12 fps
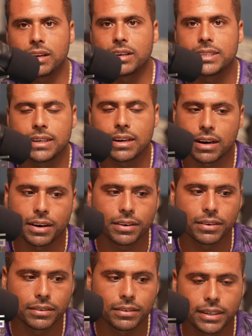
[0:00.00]
scenario,
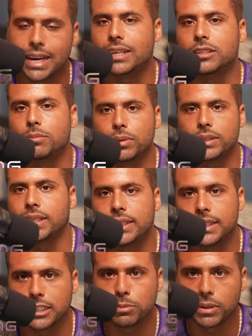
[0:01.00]
he hasn't protected
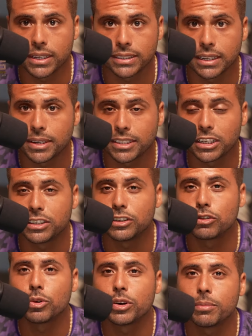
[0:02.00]
his players as much as
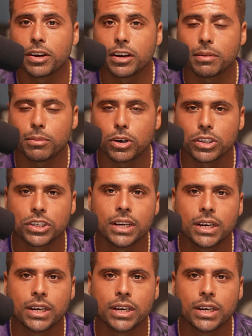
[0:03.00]
thrown him under the bus.